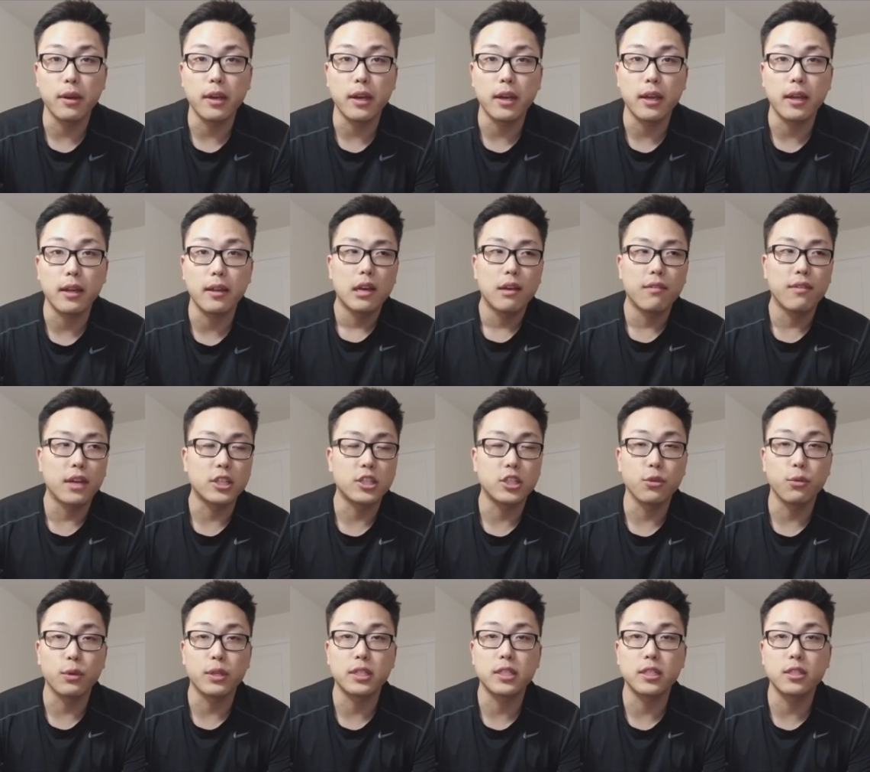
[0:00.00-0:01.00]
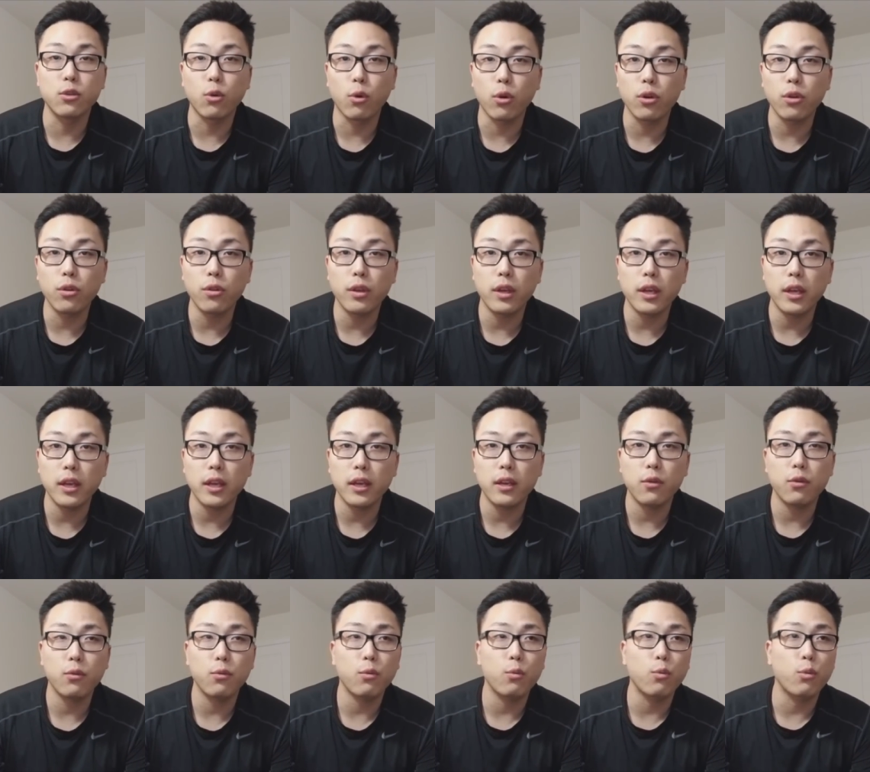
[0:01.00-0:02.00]
and I've actually went
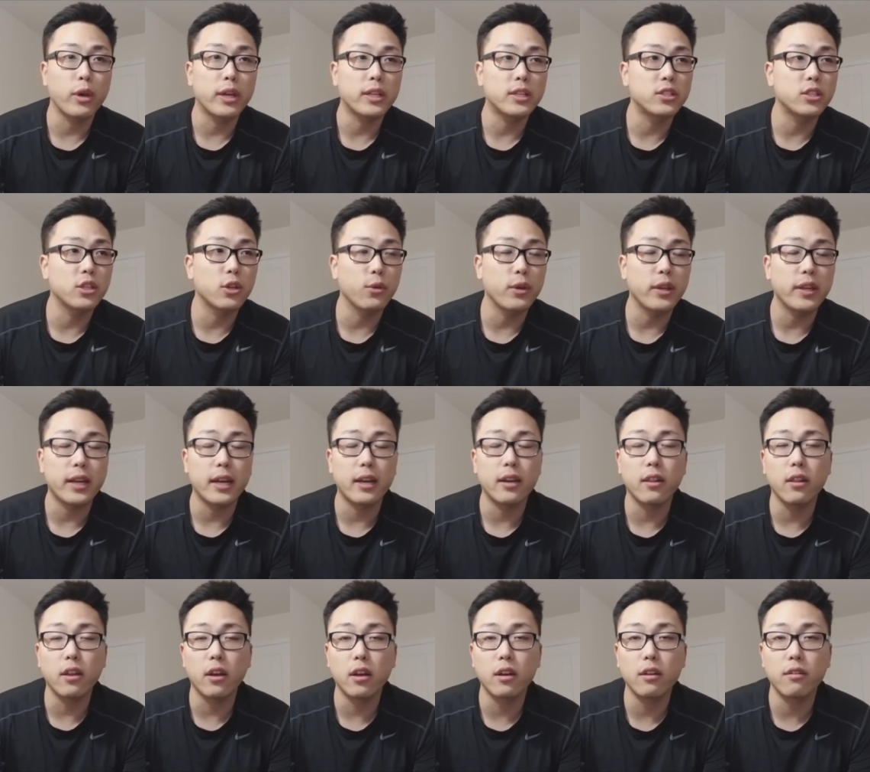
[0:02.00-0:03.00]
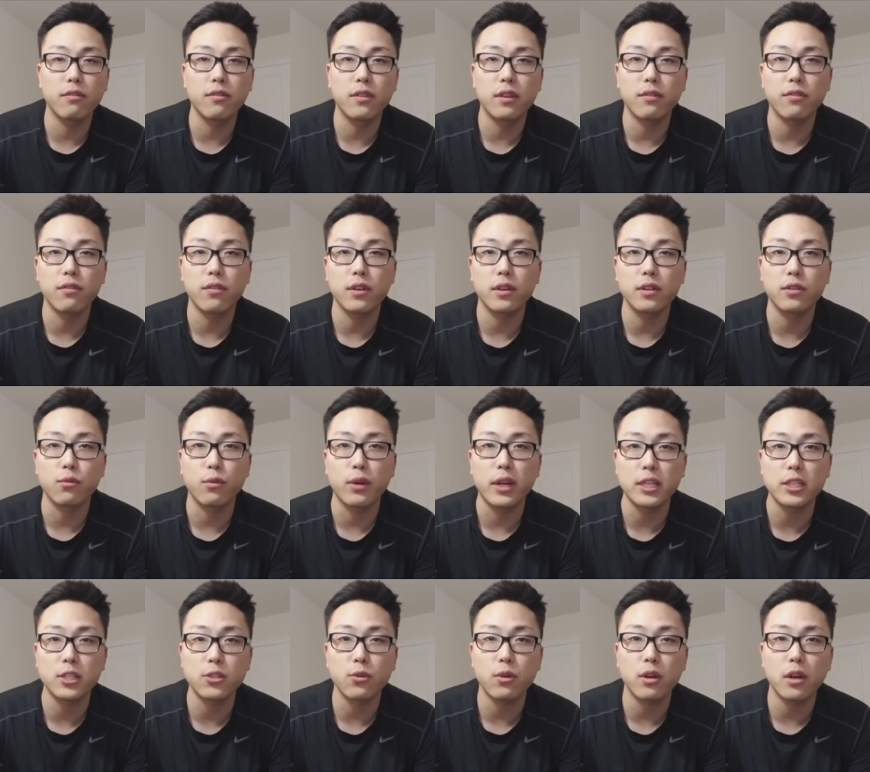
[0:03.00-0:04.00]
snorkeling, went to go eat at a lot of different
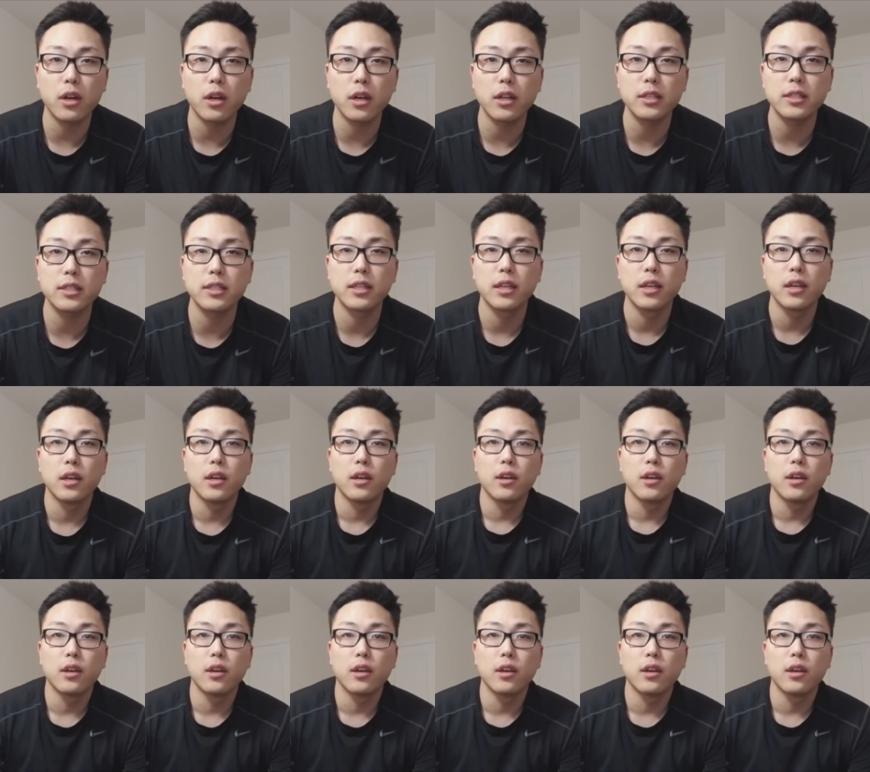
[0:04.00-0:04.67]
restaurants.